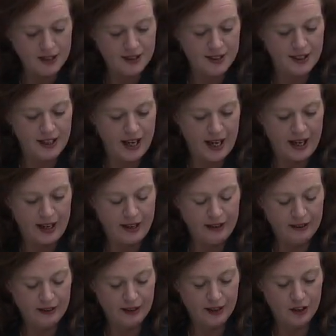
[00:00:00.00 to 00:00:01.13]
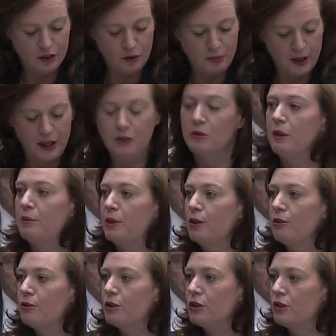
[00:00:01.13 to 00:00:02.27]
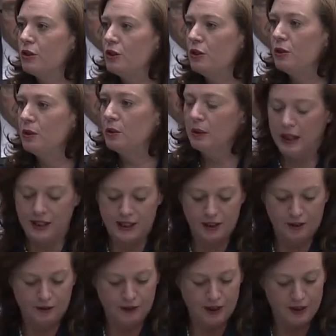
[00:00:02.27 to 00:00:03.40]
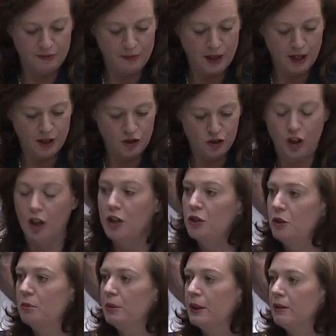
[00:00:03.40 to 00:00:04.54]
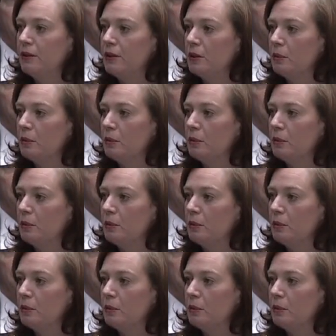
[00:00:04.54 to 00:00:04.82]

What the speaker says: today to pay tribute to a dear friend of mine, John Newman,